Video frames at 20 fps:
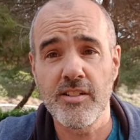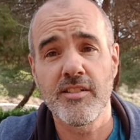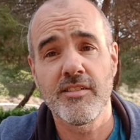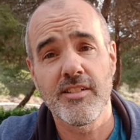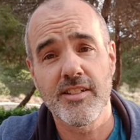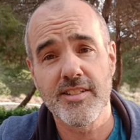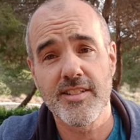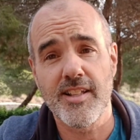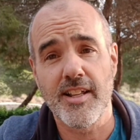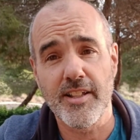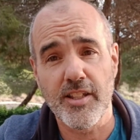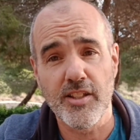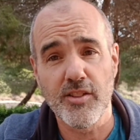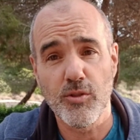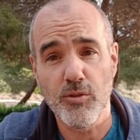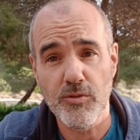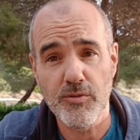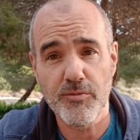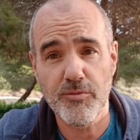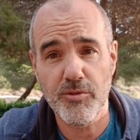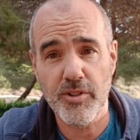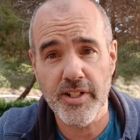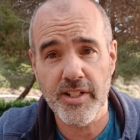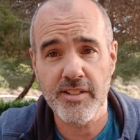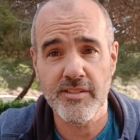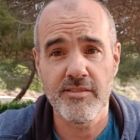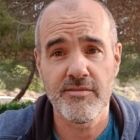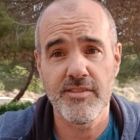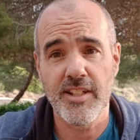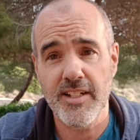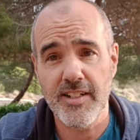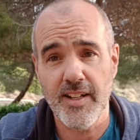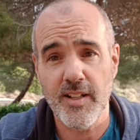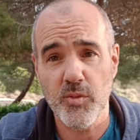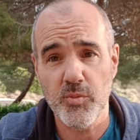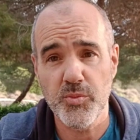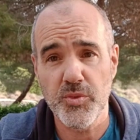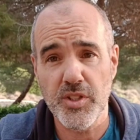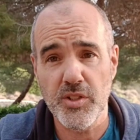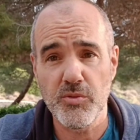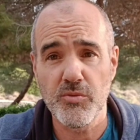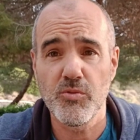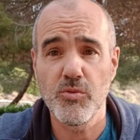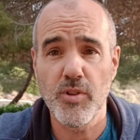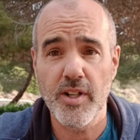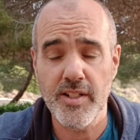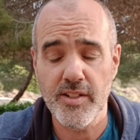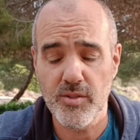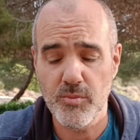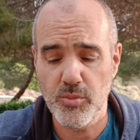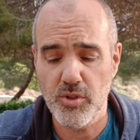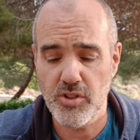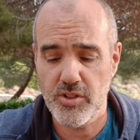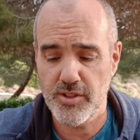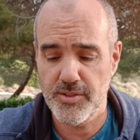It's like an old friend that helped me write the book.